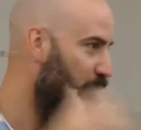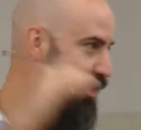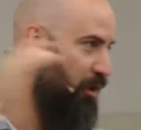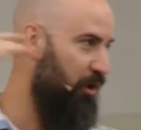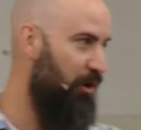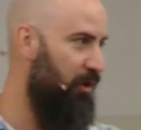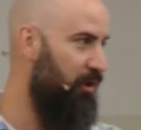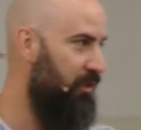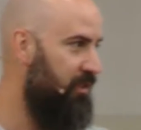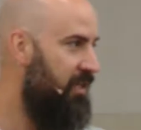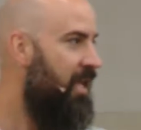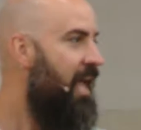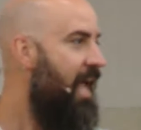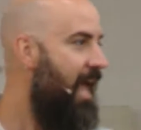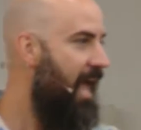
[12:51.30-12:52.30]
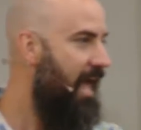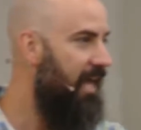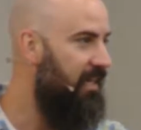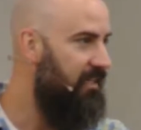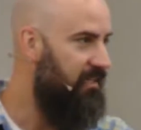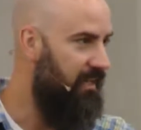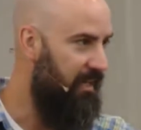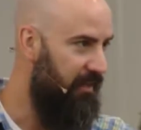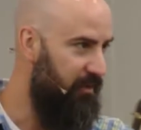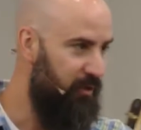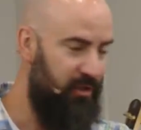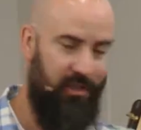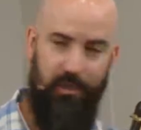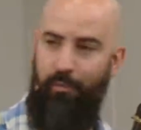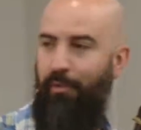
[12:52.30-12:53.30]
world, and uh,
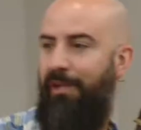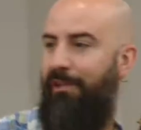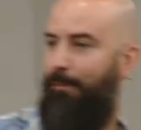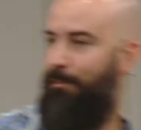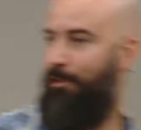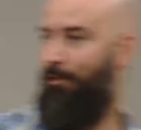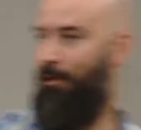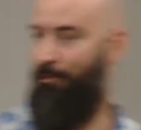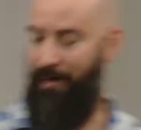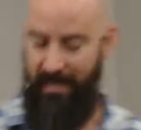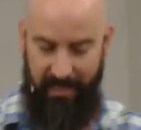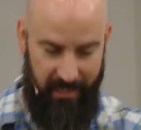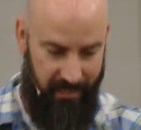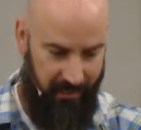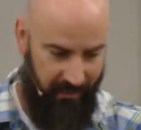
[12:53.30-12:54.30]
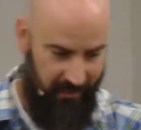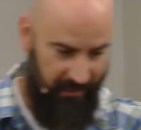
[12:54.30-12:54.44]
there's this rhythm to it, right? He,